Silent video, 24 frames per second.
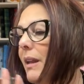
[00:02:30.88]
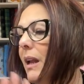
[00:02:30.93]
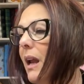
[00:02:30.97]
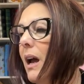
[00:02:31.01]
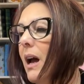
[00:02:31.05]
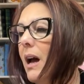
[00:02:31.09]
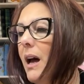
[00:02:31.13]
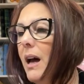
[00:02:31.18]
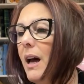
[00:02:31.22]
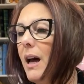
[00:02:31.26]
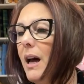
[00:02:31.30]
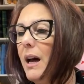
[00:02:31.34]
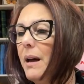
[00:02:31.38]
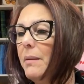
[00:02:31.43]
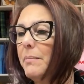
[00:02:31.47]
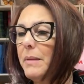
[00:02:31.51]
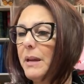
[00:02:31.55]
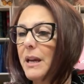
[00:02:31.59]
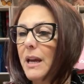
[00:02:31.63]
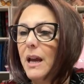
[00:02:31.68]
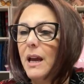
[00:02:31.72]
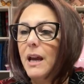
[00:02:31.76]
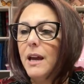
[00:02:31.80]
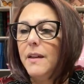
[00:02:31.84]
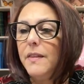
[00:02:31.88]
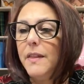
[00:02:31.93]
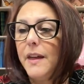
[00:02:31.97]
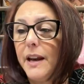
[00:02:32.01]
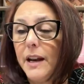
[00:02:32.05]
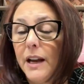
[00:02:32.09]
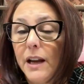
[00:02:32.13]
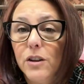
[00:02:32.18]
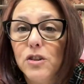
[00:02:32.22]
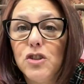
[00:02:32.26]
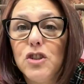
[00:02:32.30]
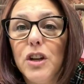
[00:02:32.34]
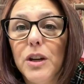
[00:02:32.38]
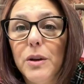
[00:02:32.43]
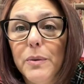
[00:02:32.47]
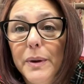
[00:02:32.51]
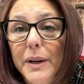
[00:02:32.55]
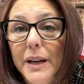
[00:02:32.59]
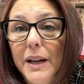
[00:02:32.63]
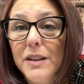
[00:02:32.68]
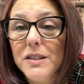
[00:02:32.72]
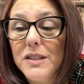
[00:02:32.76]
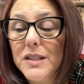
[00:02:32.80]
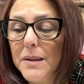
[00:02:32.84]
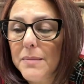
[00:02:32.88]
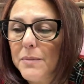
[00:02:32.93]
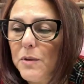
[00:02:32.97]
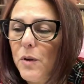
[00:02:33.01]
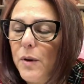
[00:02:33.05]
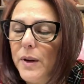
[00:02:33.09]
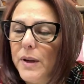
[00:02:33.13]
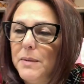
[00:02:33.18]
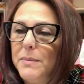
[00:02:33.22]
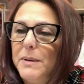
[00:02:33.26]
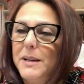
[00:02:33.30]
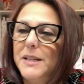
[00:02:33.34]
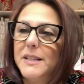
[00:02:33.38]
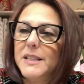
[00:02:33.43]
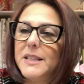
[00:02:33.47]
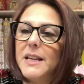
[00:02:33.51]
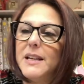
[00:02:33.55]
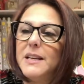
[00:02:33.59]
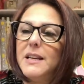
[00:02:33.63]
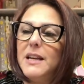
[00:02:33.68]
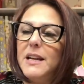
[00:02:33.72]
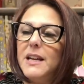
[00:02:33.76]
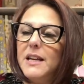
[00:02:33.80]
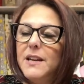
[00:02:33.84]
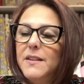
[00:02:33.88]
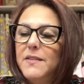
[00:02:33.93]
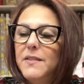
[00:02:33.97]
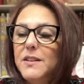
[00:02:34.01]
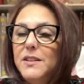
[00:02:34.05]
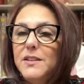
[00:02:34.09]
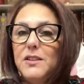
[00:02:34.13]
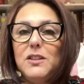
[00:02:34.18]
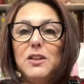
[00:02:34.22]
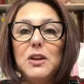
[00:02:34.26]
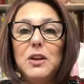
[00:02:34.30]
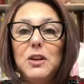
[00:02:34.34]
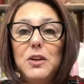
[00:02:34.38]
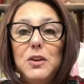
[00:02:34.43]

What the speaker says: Then I'll show you what else I'm going to be sending in this